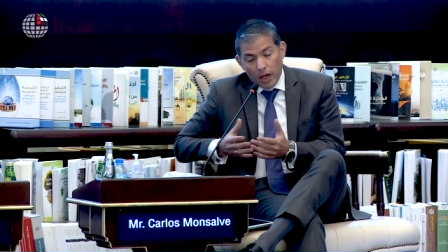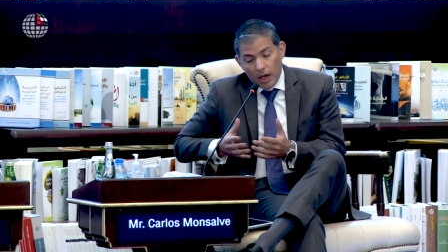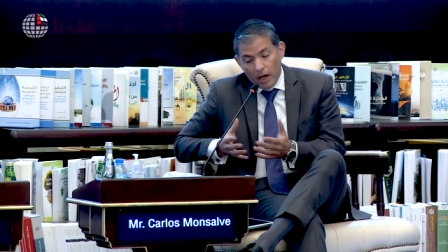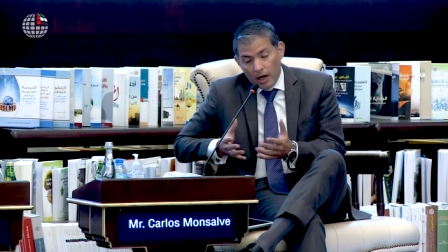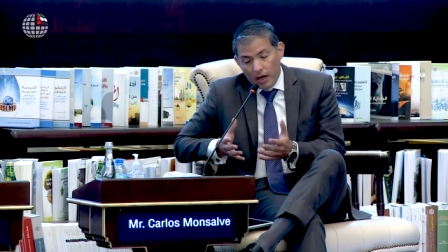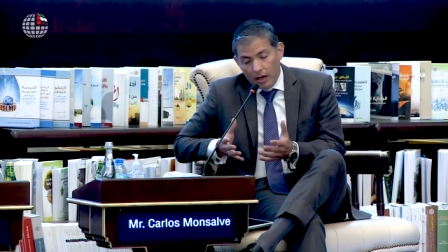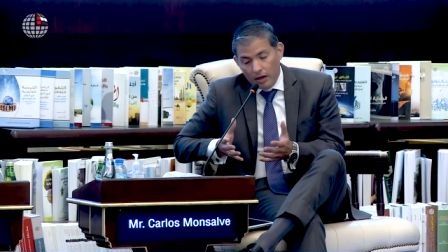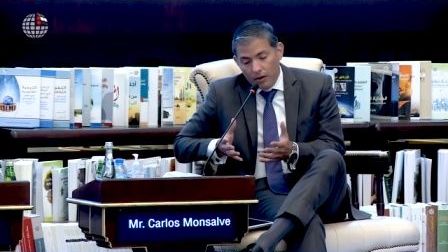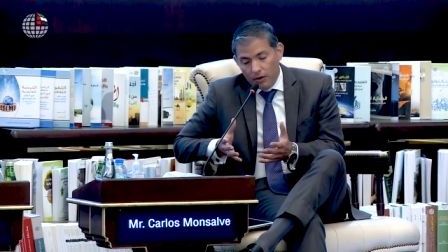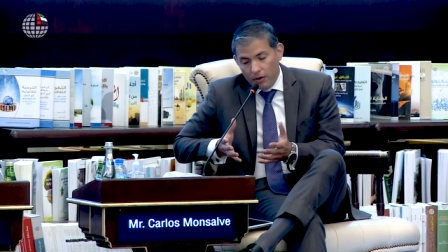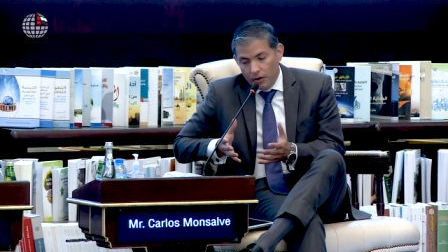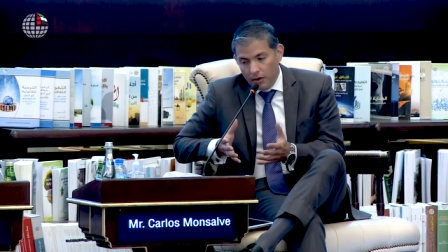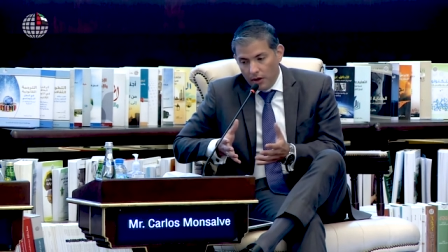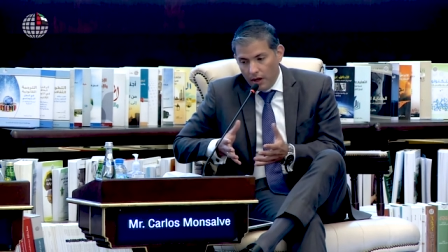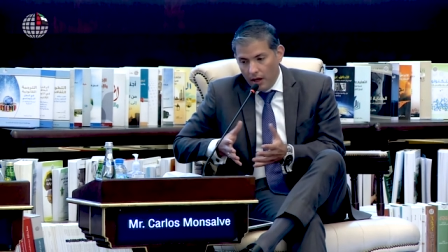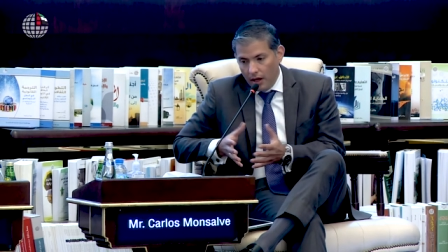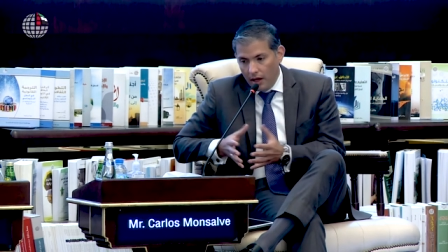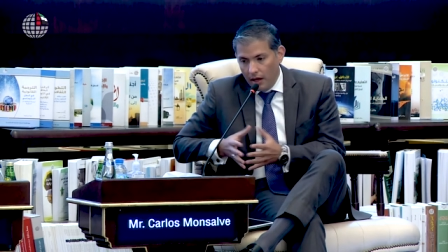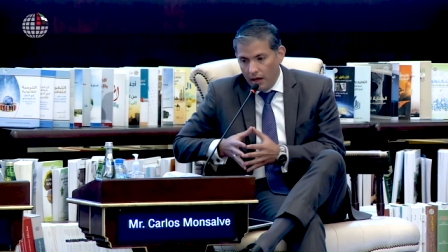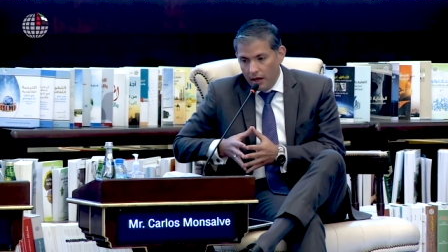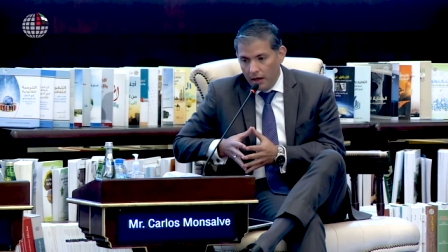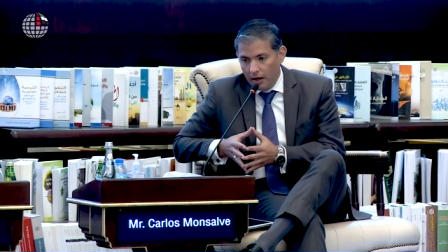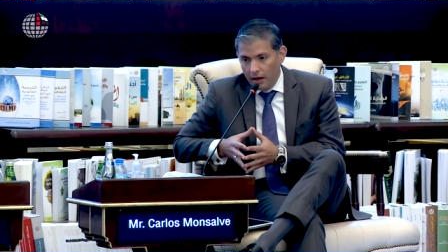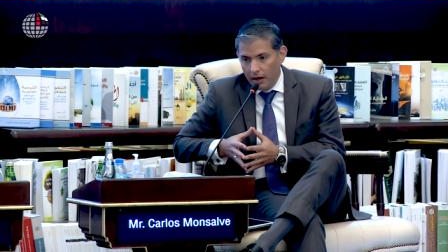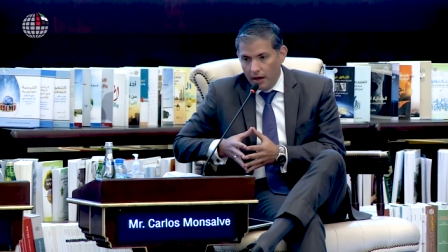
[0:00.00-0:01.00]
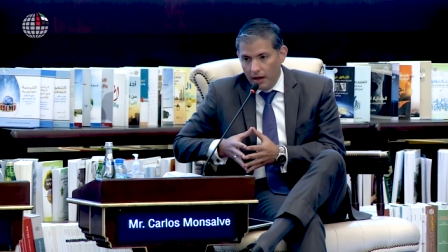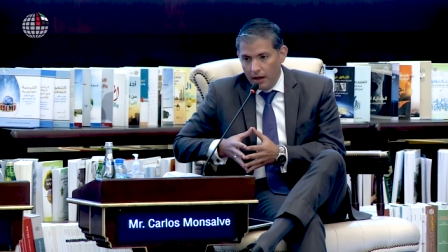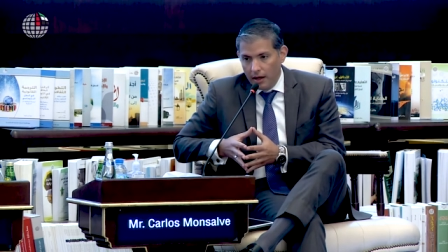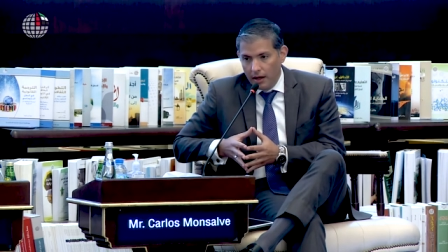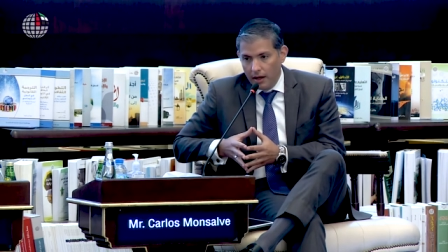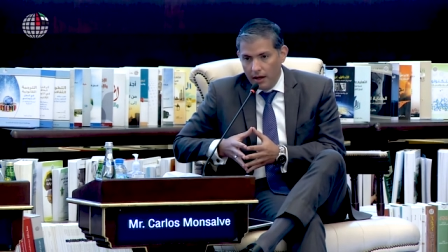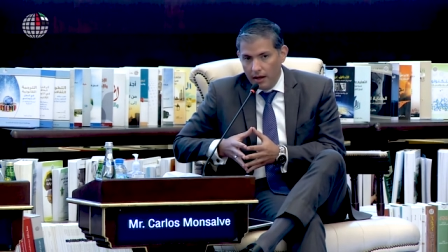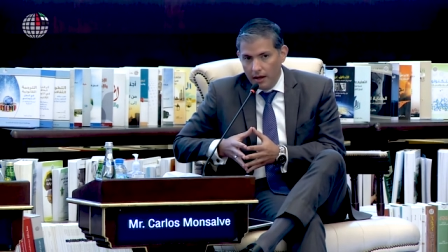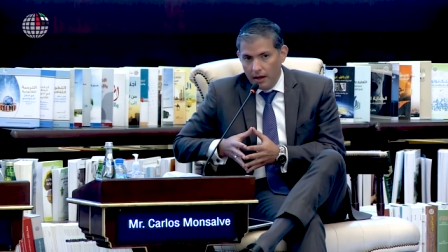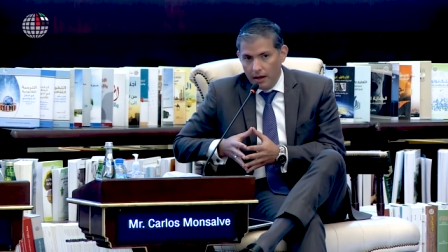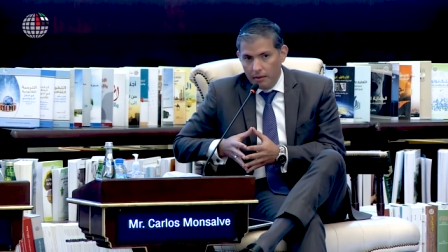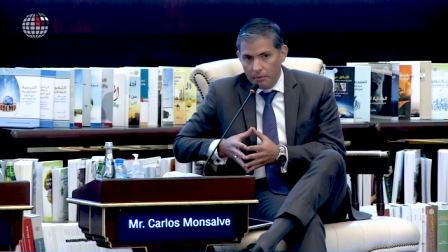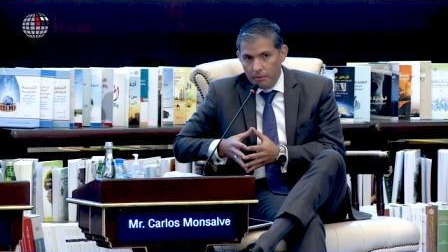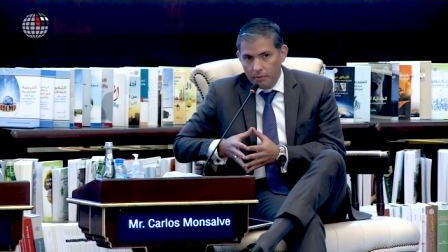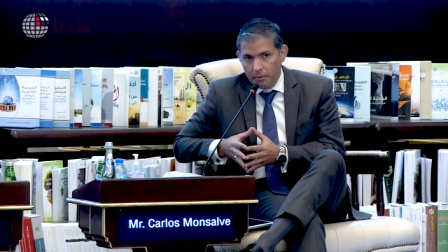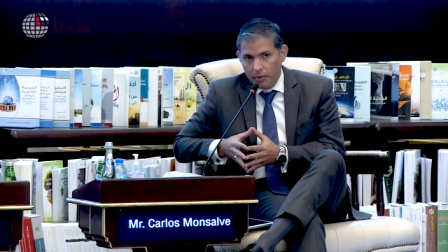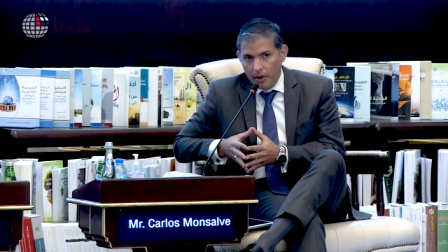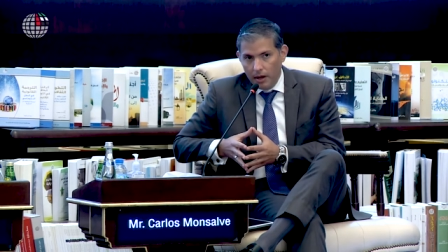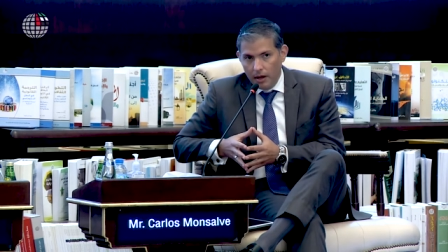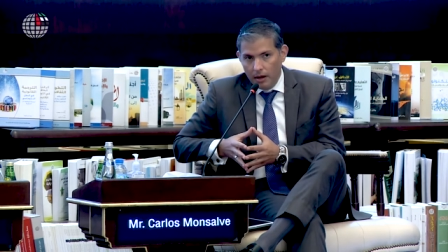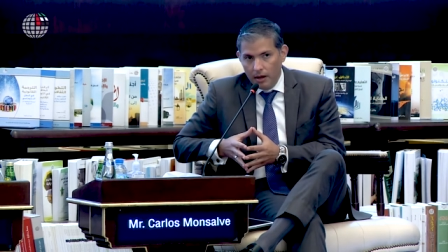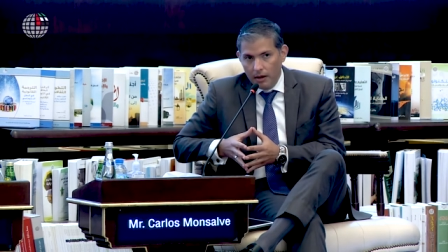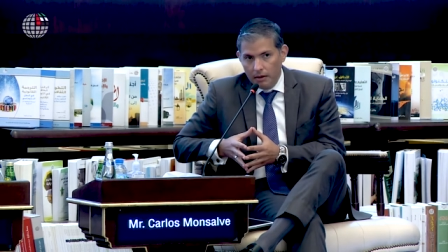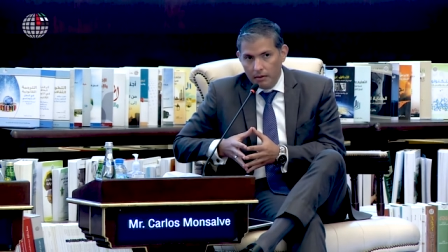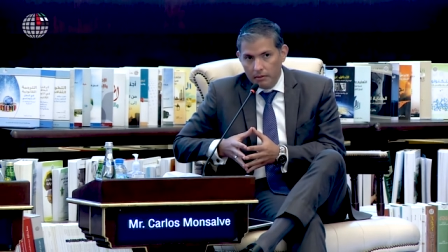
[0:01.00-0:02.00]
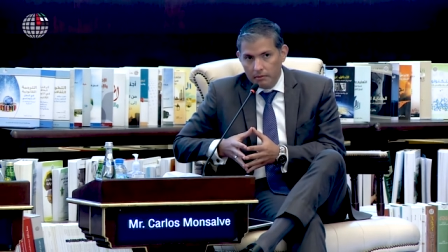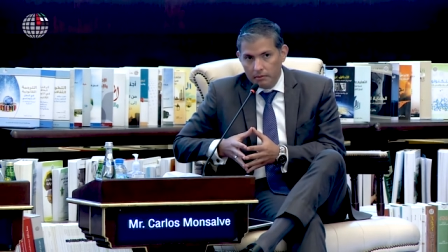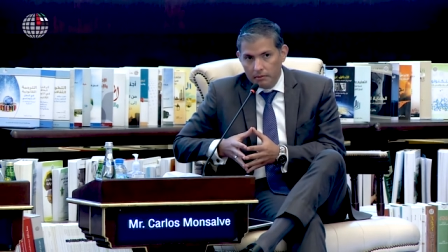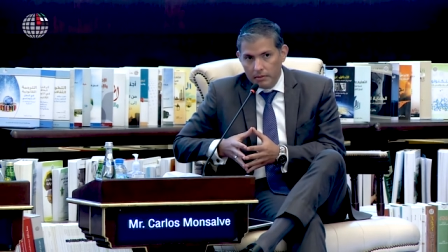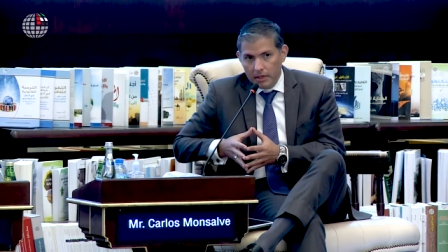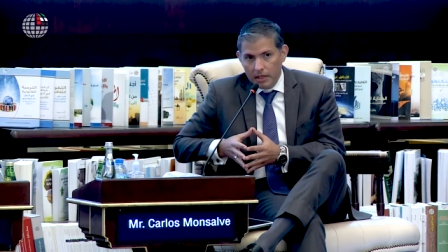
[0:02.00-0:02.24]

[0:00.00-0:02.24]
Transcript: are not an